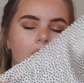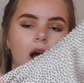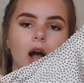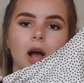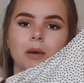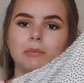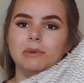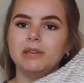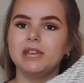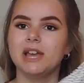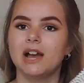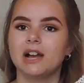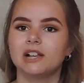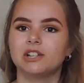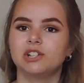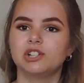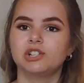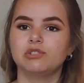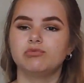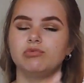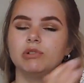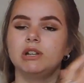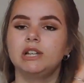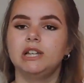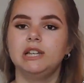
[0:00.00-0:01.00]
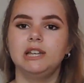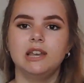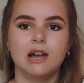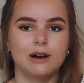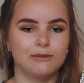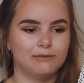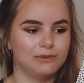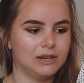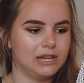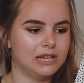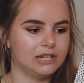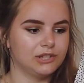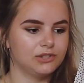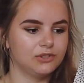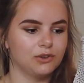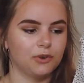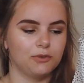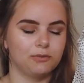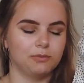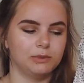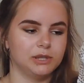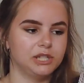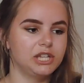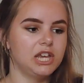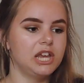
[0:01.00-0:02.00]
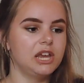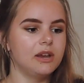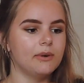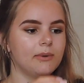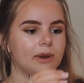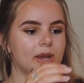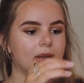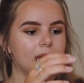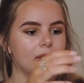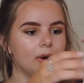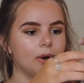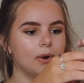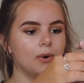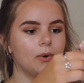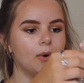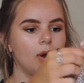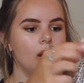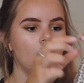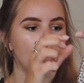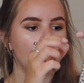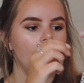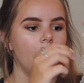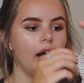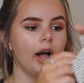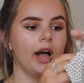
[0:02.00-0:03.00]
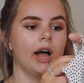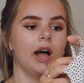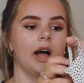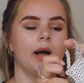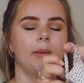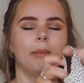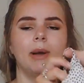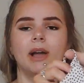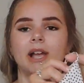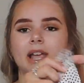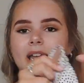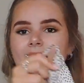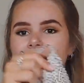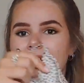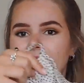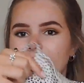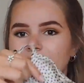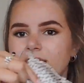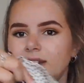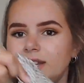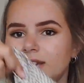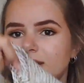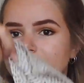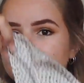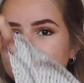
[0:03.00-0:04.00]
But yeah, just really lovely soft material. Again,